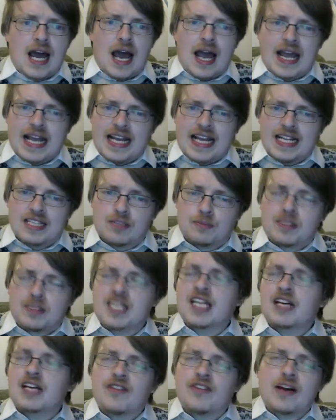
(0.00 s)
It's
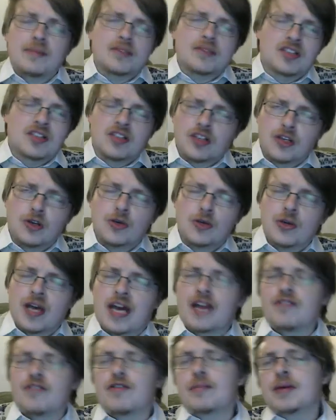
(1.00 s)
particularly famous in the
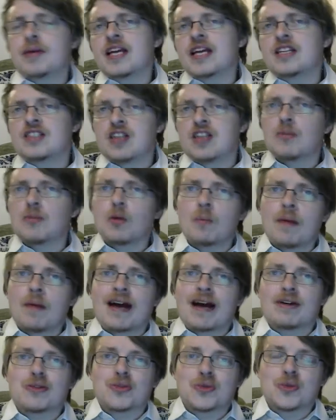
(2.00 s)
UK for being double
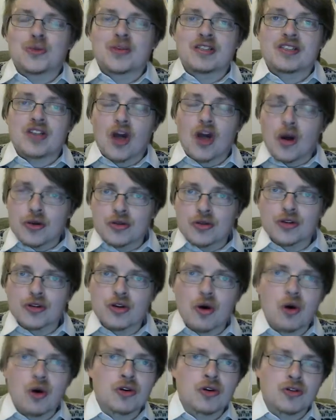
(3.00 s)
bound with Conan the
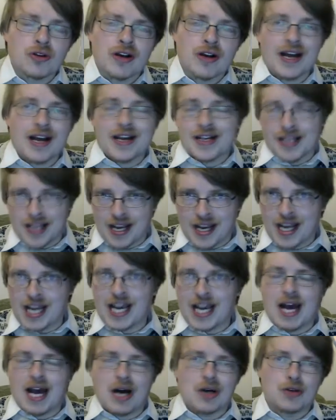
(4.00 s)
Conqueror, aka
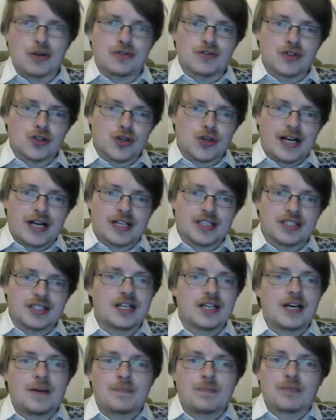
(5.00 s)
Hour of the Dragon,
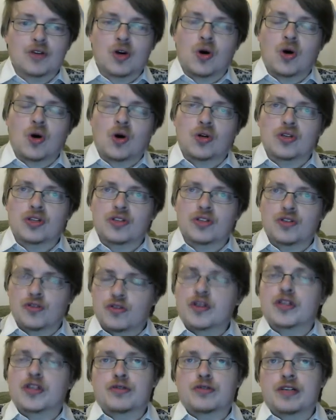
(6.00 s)
on the
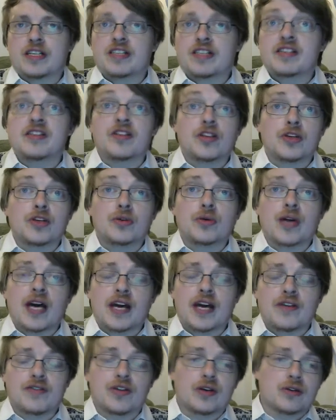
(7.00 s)
first release in the UK
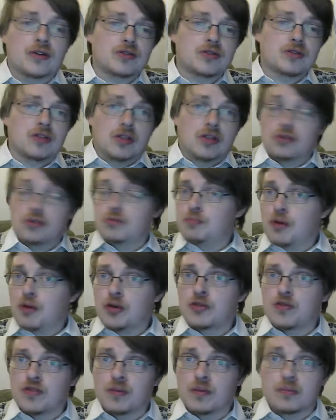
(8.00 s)
of those,
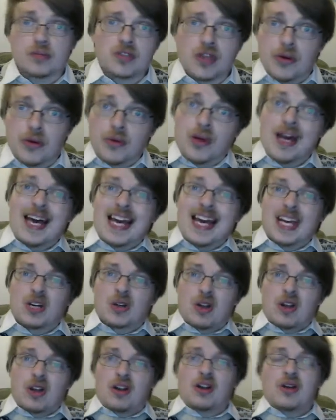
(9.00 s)
both of them. So it got
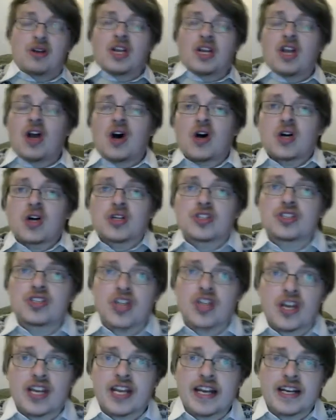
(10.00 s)
a large
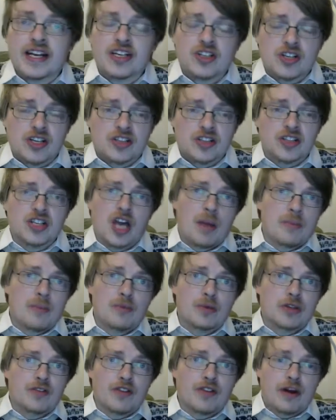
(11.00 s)
circulation at the time
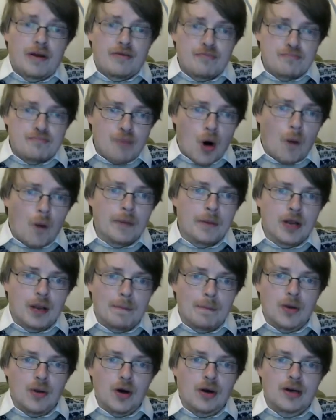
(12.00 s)
with a very popular
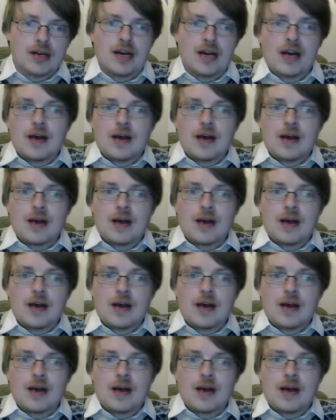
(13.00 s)
book.